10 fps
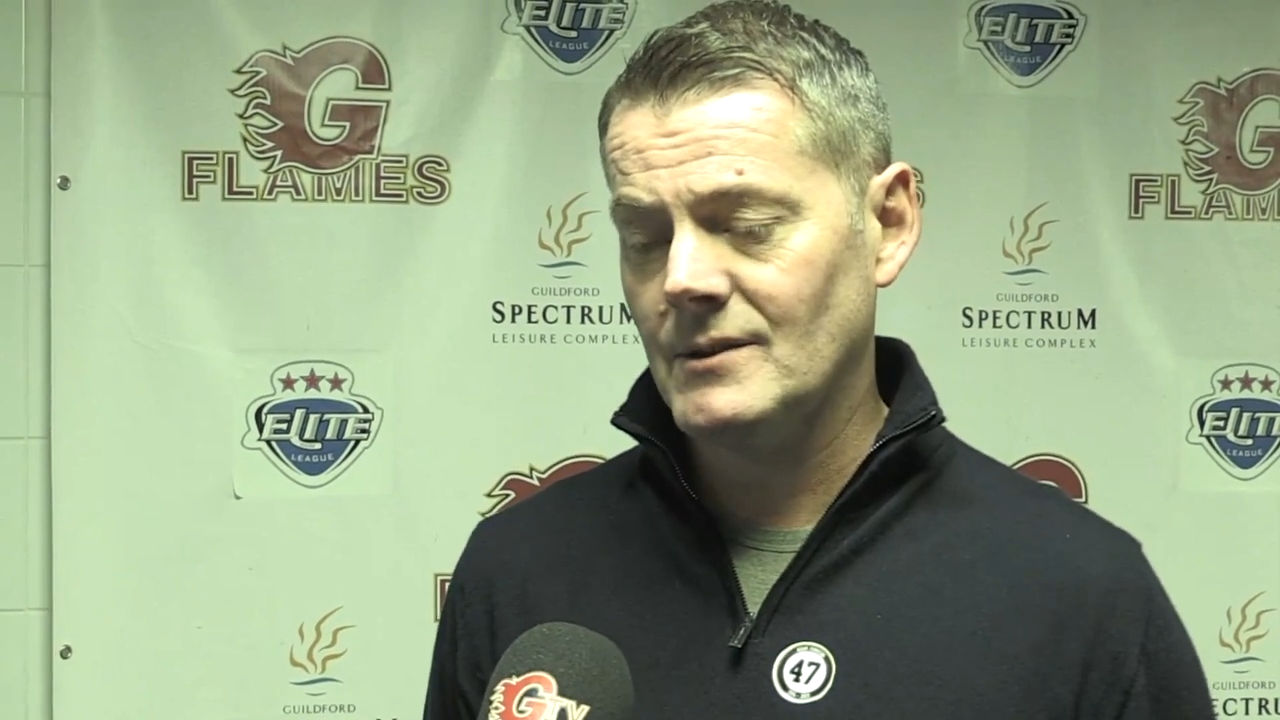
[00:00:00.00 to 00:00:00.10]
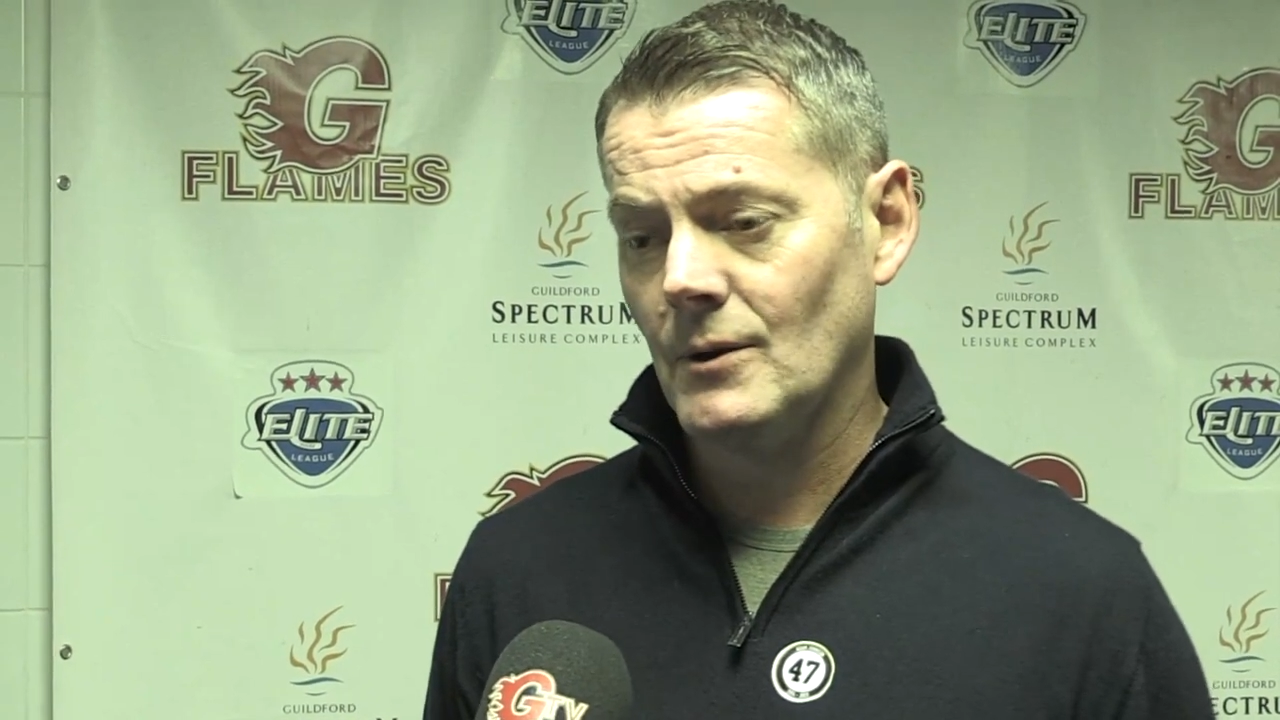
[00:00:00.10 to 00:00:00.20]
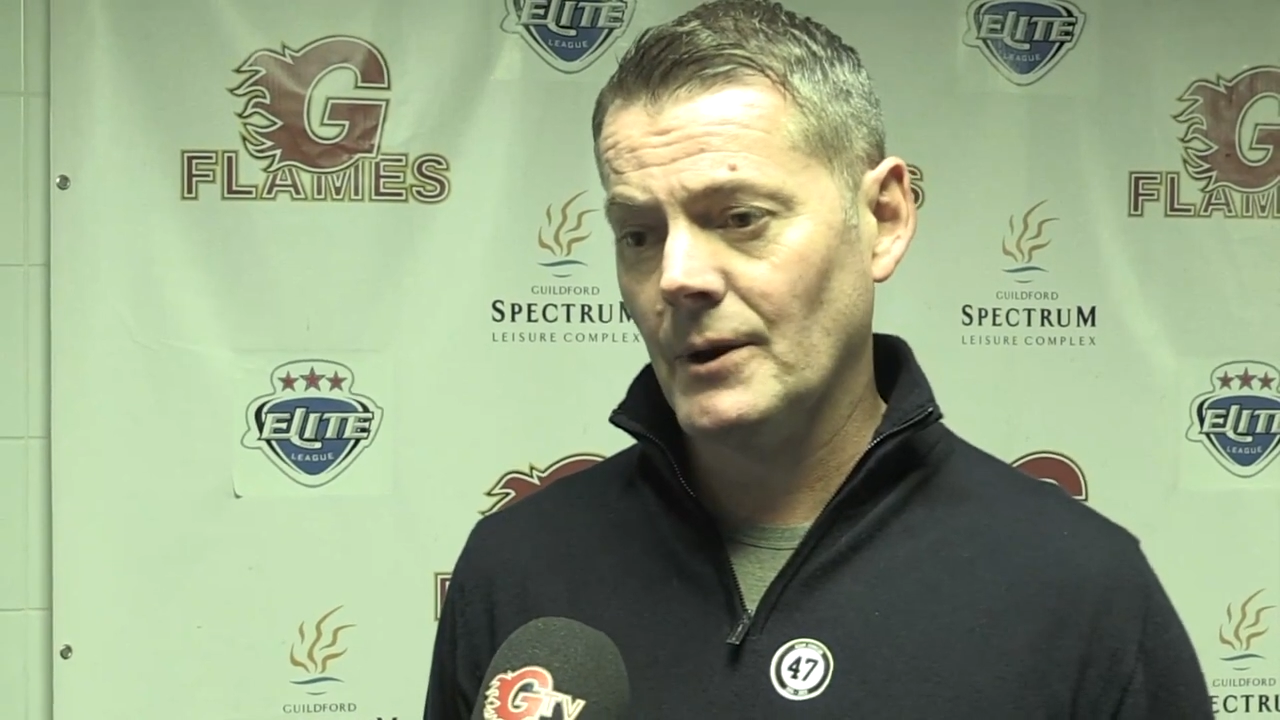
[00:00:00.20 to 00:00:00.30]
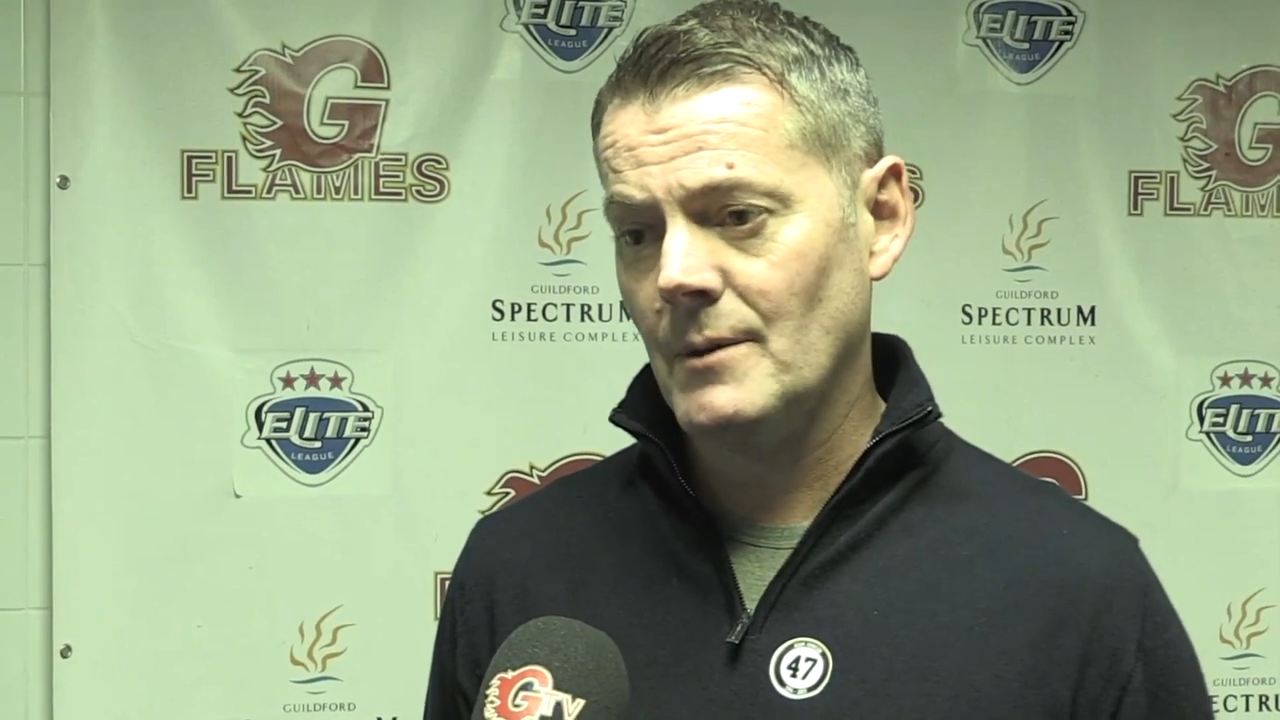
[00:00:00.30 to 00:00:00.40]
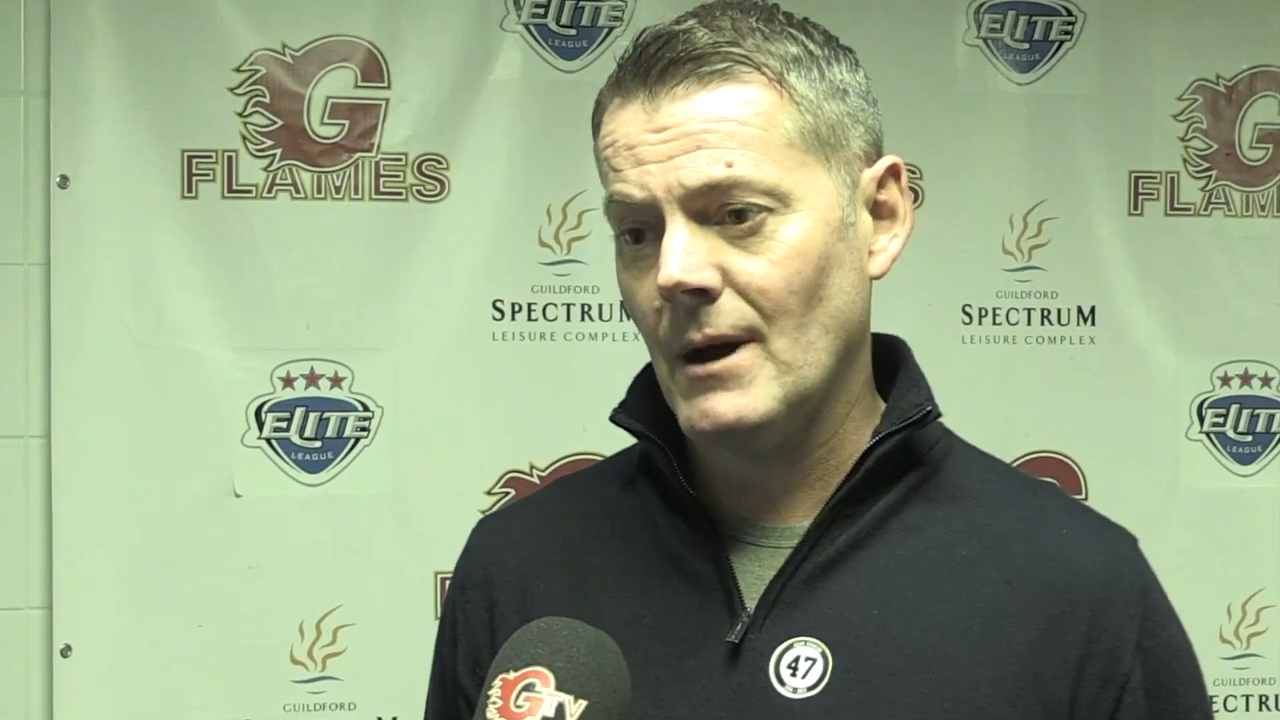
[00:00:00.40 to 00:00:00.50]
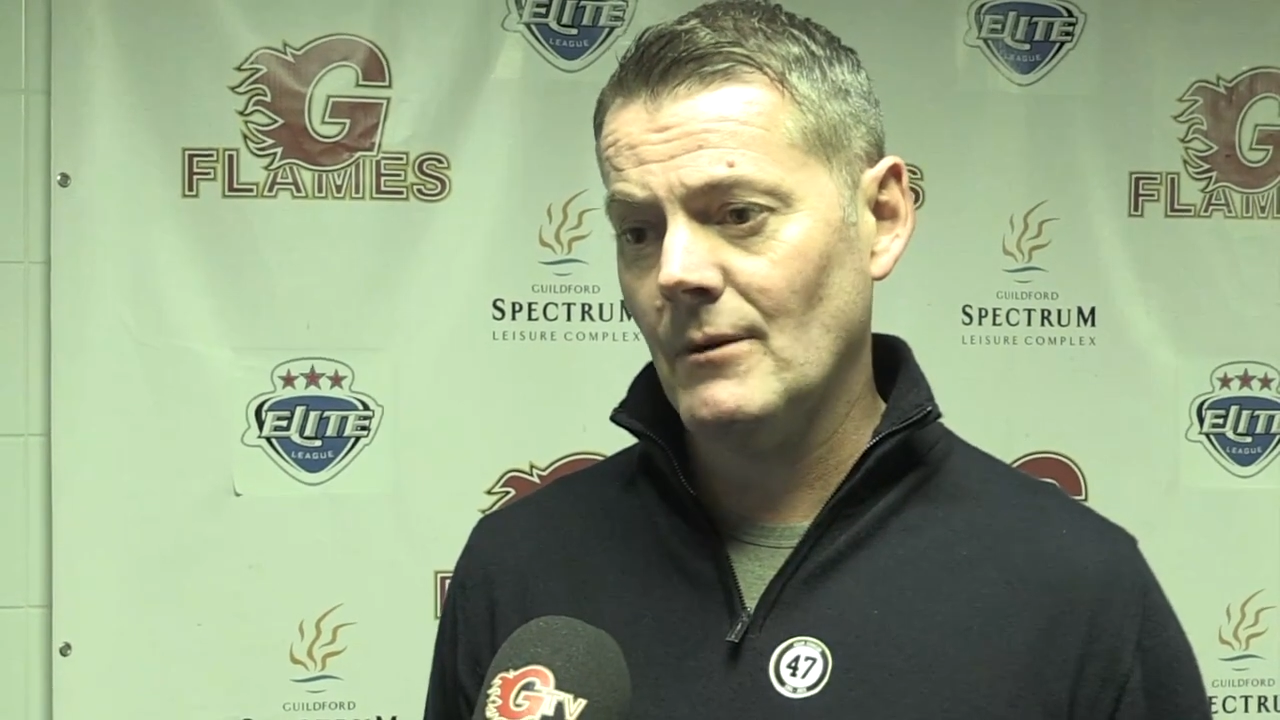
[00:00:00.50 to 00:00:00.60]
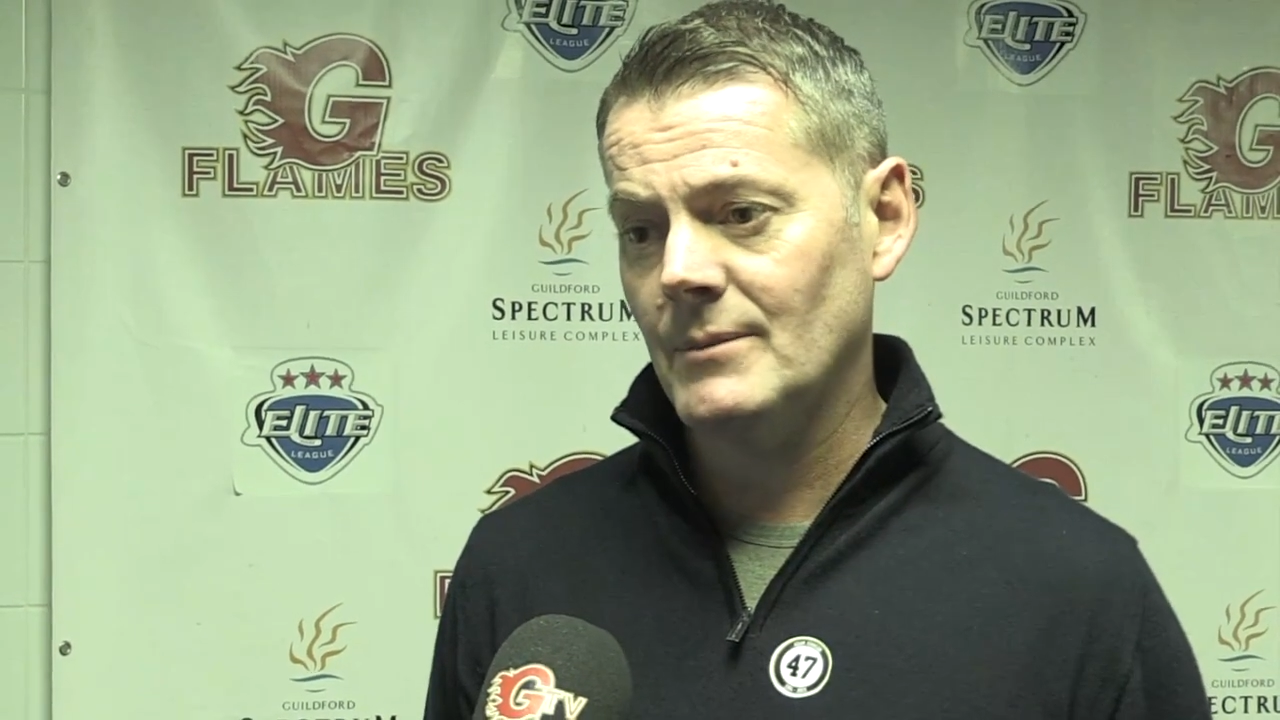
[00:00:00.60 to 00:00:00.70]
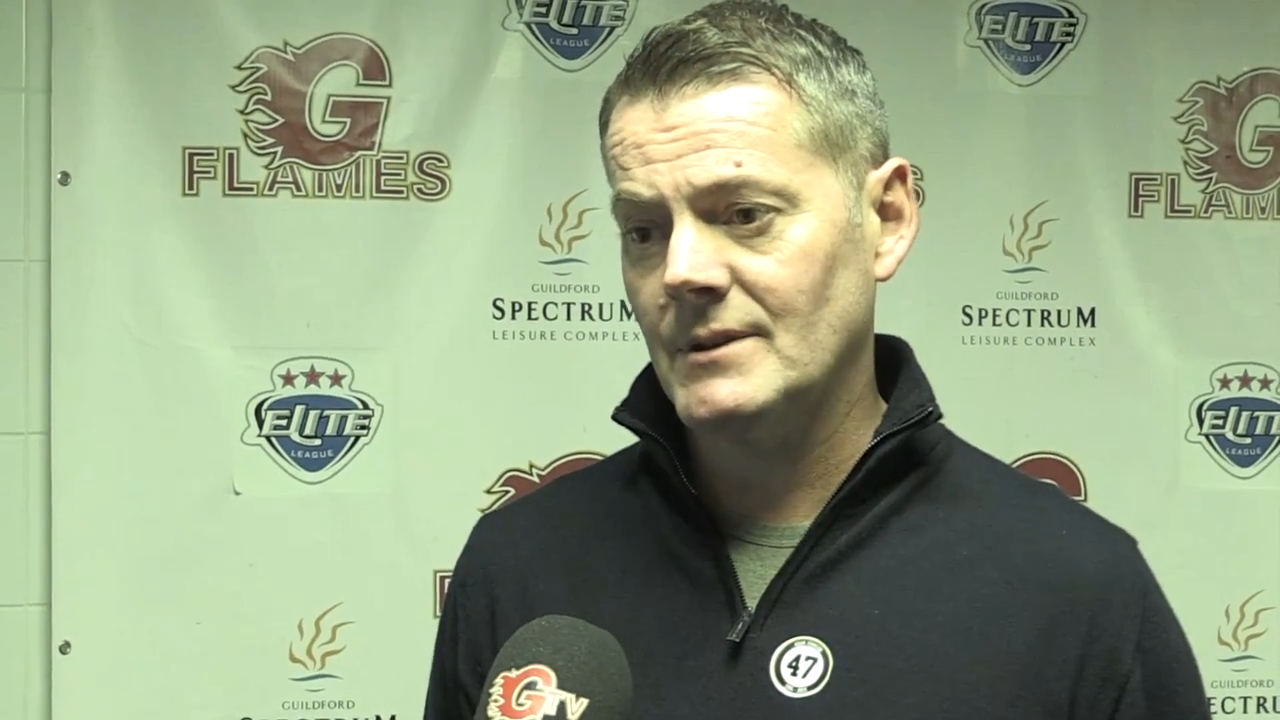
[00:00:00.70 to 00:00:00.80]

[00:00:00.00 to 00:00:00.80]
talking about.